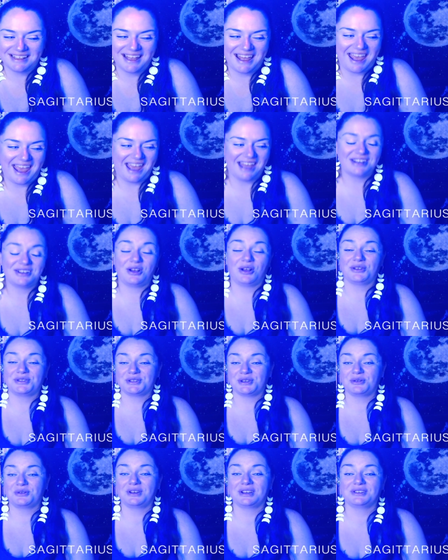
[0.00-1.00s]
and
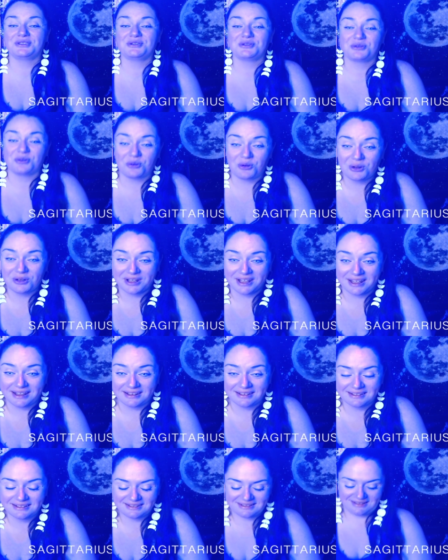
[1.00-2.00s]
also controlling.
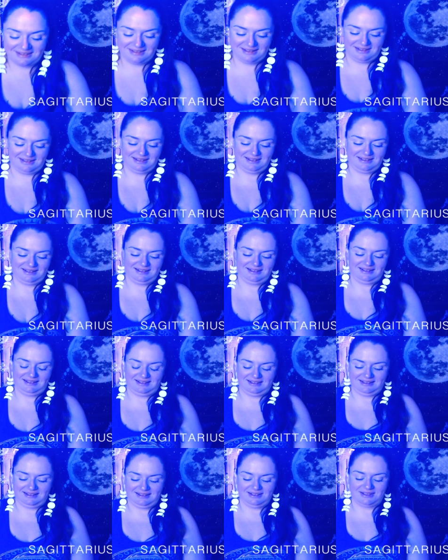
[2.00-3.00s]

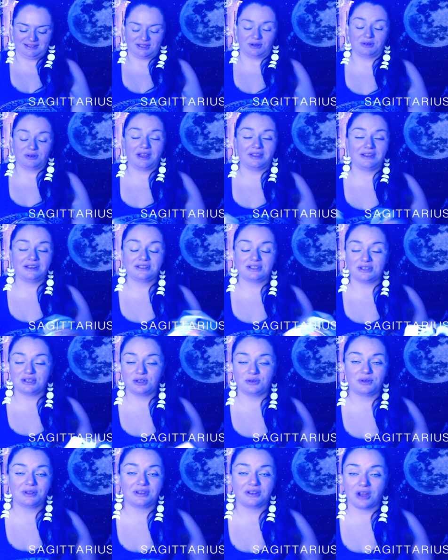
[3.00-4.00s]
So nothing to do
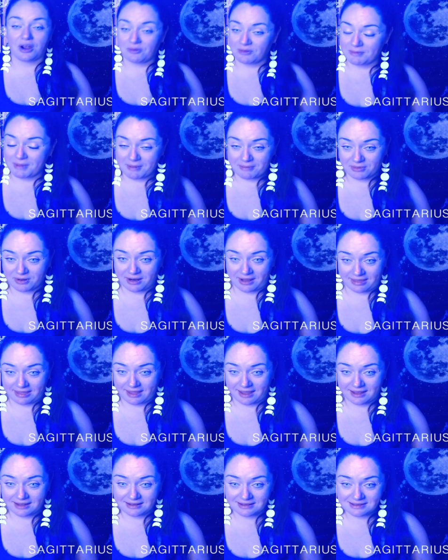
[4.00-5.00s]
with not remembering
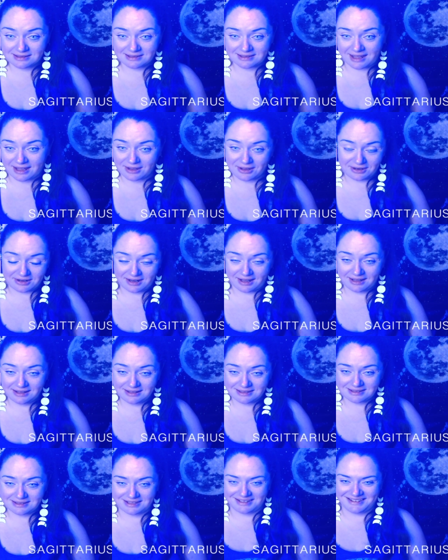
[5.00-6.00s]
things, thank
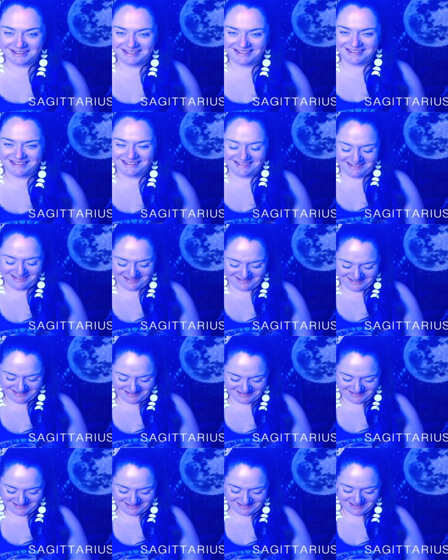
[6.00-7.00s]
goodness.
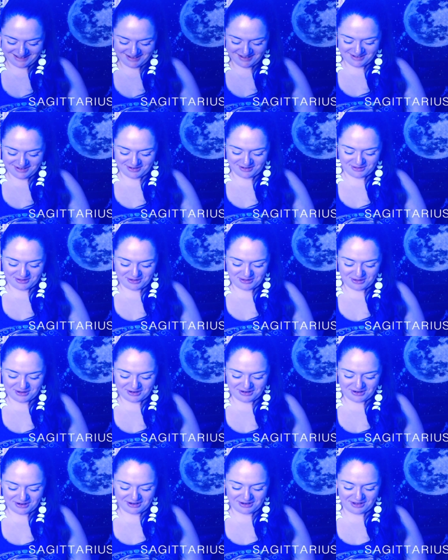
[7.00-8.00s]
Although you could
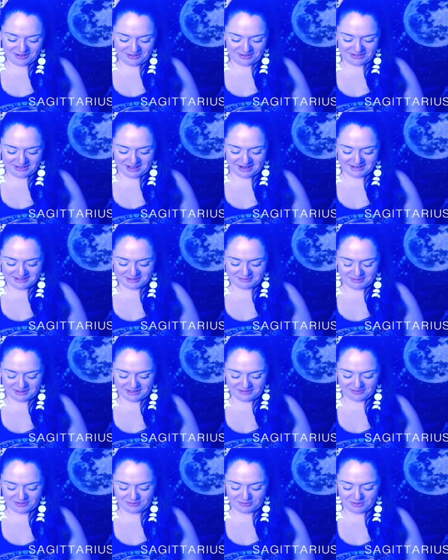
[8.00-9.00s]
argue that that is a bit
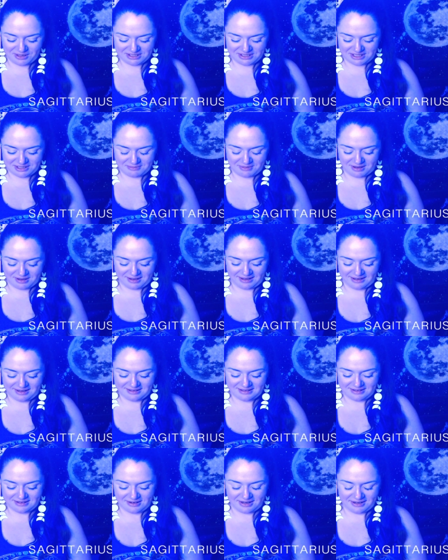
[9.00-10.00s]
of a rigid mind,
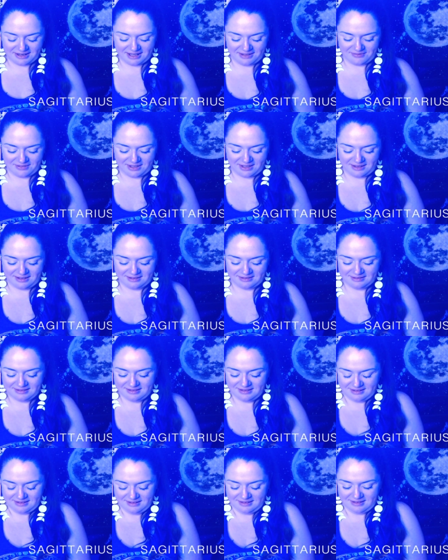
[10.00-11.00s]
not having
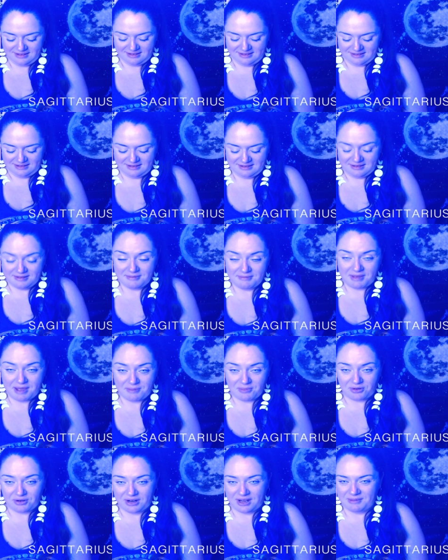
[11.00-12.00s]

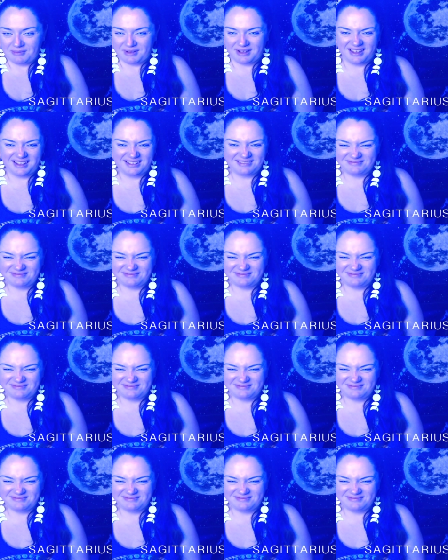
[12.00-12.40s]
memory, but